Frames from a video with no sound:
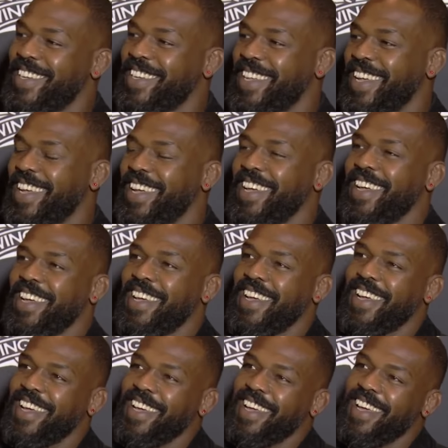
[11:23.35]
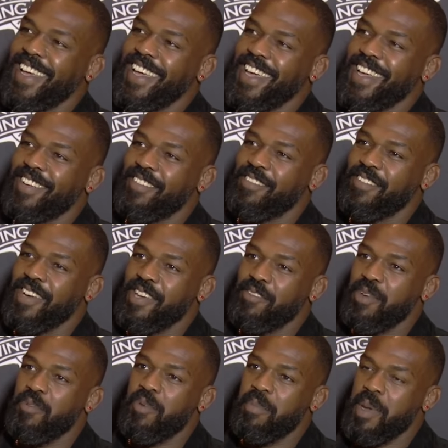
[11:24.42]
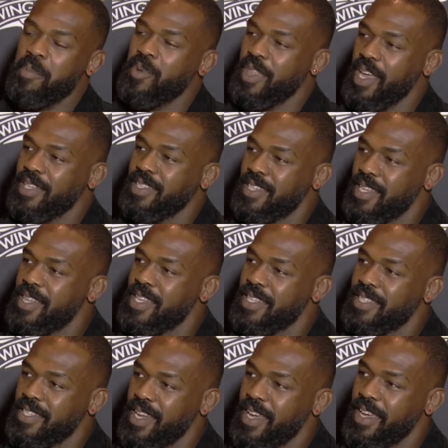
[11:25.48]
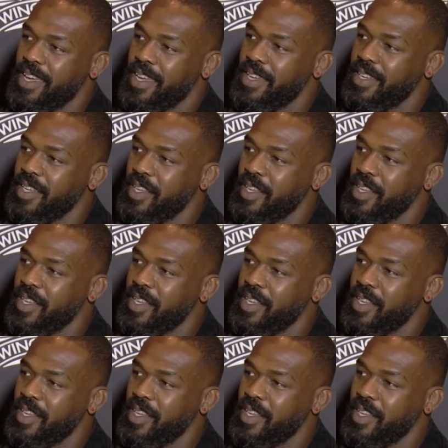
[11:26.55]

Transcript: And, and we, we remember that to this day.